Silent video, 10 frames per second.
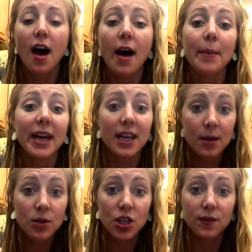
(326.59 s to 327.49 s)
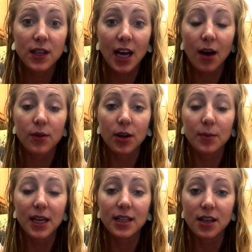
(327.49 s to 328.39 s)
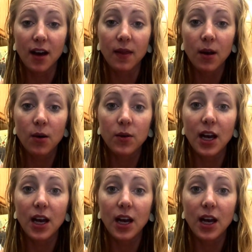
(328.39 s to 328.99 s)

I am shifting how they're being done though.